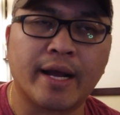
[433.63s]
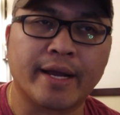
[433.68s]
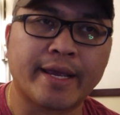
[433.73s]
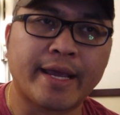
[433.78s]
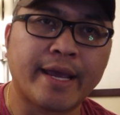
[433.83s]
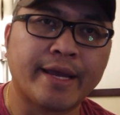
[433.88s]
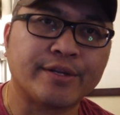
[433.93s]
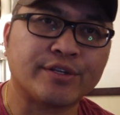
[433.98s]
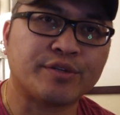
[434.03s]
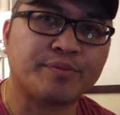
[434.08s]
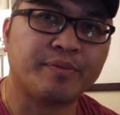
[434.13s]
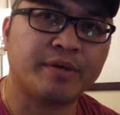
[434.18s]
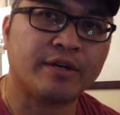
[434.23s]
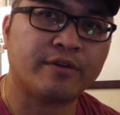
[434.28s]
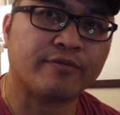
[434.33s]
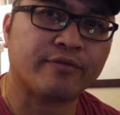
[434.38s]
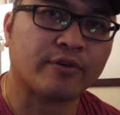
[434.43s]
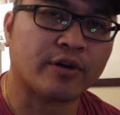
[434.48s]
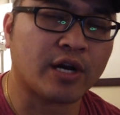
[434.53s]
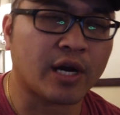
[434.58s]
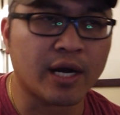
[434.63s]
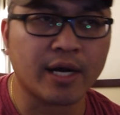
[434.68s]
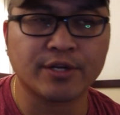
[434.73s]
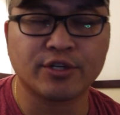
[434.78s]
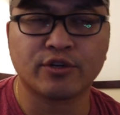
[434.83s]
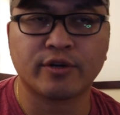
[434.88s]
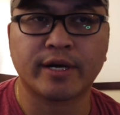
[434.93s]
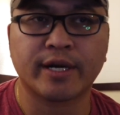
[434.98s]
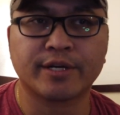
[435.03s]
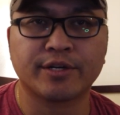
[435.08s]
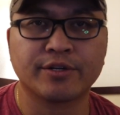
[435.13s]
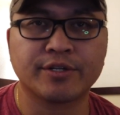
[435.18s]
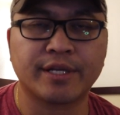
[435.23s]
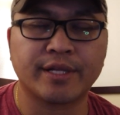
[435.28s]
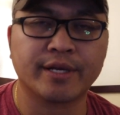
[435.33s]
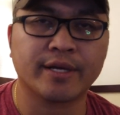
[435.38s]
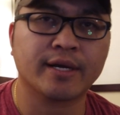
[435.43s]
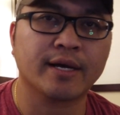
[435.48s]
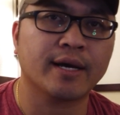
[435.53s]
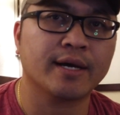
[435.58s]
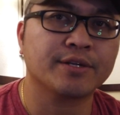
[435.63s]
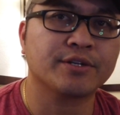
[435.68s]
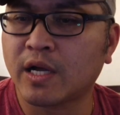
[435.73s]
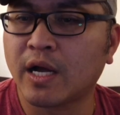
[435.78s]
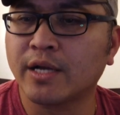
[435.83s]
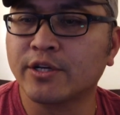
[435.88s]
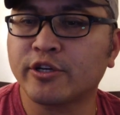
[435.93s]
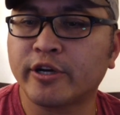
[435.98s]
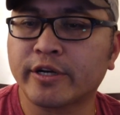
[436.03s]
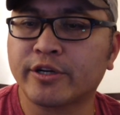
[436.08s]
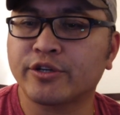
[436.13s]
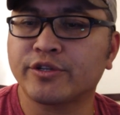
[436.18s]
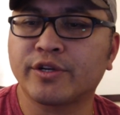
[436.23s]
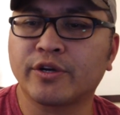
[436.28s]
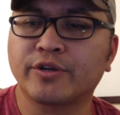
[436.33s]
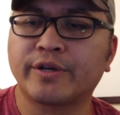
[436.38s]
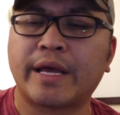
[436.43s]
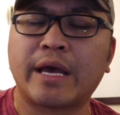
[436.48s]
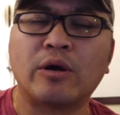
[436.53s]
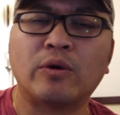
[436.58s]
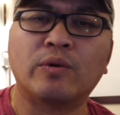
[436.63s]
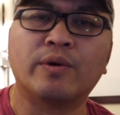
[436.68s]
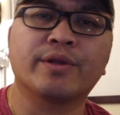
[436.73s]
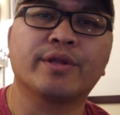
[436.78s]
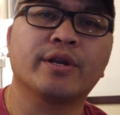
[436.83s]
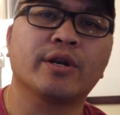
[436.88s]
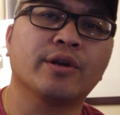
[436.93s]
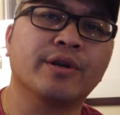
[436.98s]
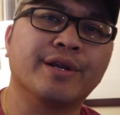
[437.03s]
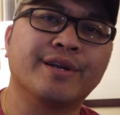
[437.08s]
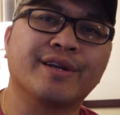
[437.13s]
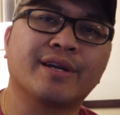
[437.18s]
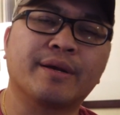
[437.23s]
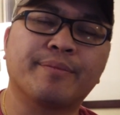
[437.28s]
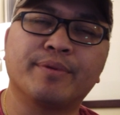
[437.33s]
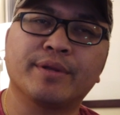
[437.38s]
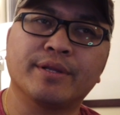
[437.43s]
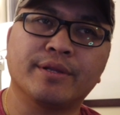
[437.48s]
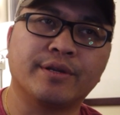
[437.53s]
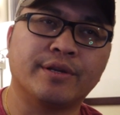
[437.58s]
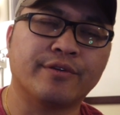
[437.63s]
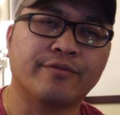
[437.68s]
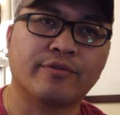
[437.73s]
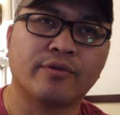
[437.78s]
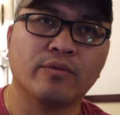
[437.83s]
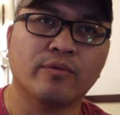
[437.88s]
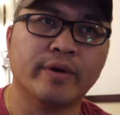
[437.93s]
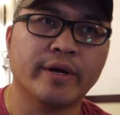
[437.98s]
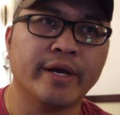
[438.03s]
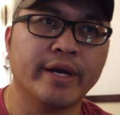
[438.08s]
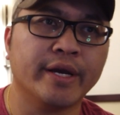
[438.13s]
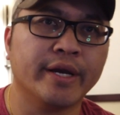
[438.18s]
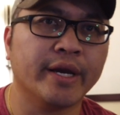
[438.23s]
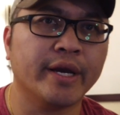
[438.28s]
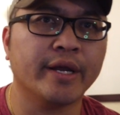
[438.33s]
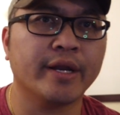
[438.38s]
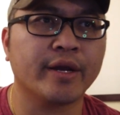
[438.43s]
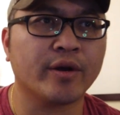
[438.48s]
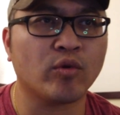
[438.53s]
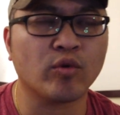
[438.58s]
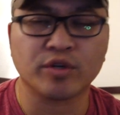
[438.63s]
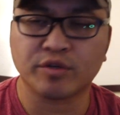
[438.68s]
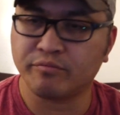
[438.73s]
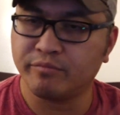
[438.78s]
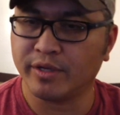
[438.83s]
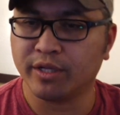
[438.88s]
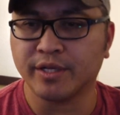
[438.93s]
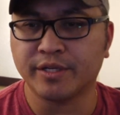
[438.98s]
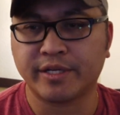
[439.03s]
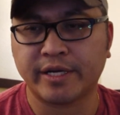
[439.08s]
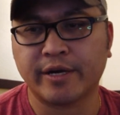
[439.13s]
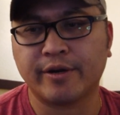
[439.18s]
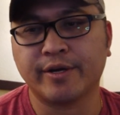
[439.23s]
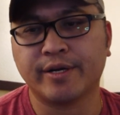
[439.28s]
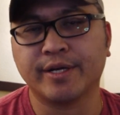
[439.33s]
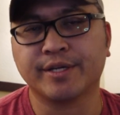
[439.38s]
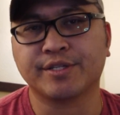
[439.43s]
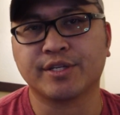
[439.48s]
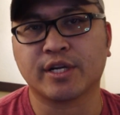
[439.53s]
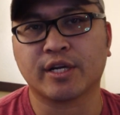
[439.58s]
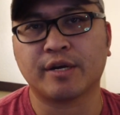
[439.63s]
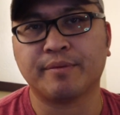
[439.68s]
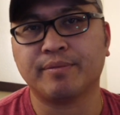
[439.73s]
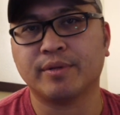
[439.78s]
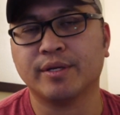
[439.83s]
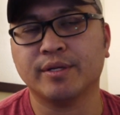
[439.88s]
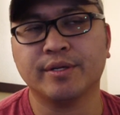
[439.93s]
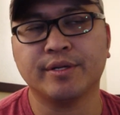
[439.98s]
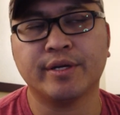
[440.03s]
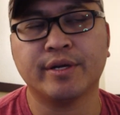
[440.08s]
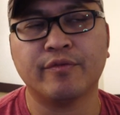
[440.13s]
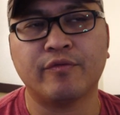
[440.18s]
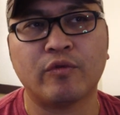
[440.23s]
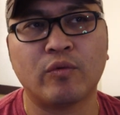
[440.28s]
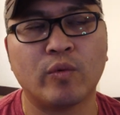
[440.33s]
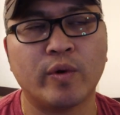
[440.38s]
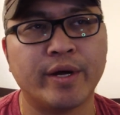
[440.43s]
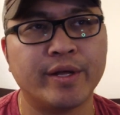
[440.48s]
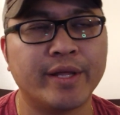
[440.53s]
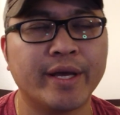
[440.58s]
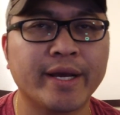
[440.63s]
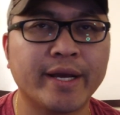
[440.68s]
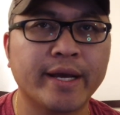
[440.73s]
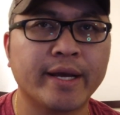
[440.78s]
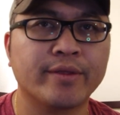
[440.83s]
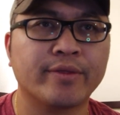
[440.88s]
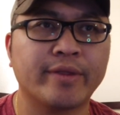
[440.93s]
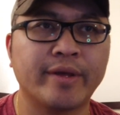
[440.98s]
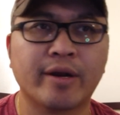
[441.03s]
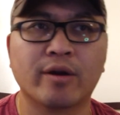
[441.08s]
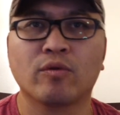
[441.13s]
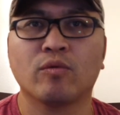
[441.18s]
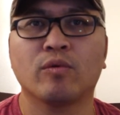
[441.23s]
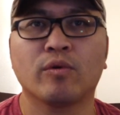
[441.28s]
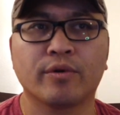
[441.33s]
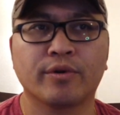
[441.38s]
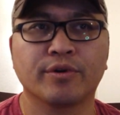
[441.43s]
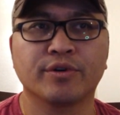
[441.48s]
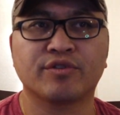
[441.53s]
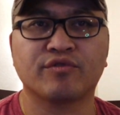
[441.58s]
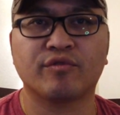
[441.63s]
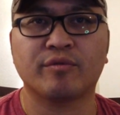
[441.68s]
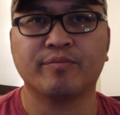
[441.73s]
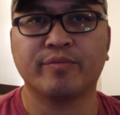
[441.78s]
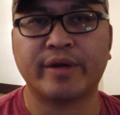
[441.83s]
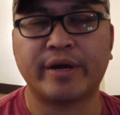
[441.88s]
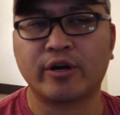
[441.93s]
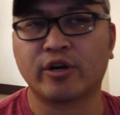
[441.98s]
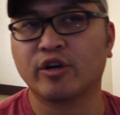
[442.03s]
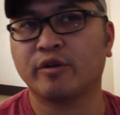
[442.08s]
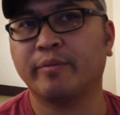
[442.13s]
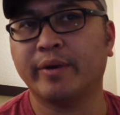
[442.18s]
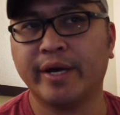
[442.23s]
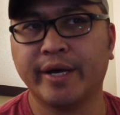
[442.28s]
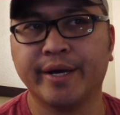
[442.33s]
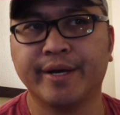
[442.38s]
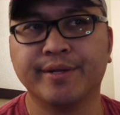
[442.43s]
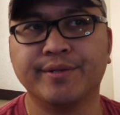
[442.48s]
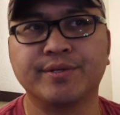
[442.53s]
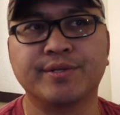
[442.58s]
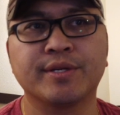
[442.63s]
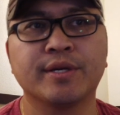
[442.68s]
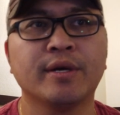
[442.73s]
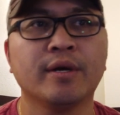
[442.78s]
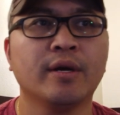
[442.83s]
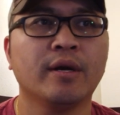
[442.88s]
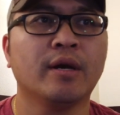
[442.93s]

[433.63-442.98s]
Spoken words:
I can't speak for contractors. I think contractors are dealt with it on a completely different way, and of course military does it a completely different way. They get their orders from their commands.